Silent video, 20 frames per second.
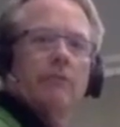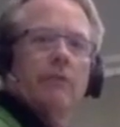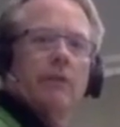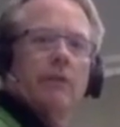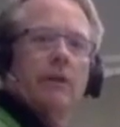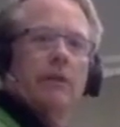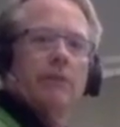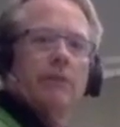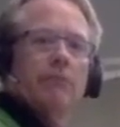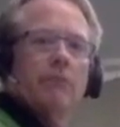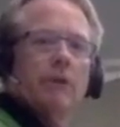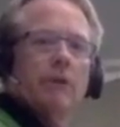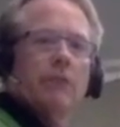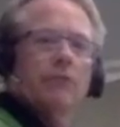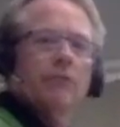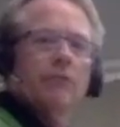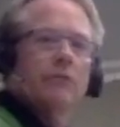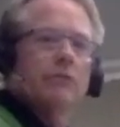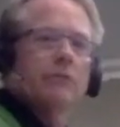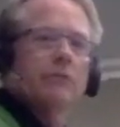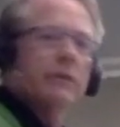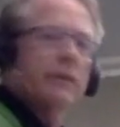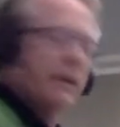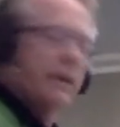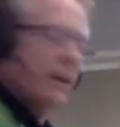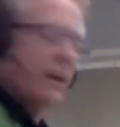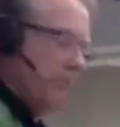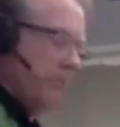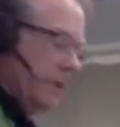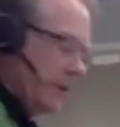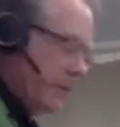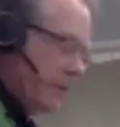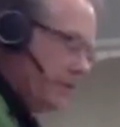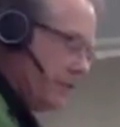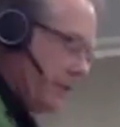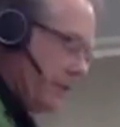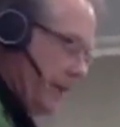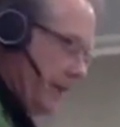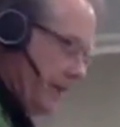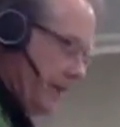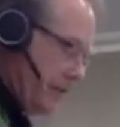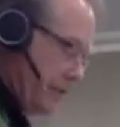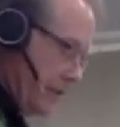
hip muscles, because as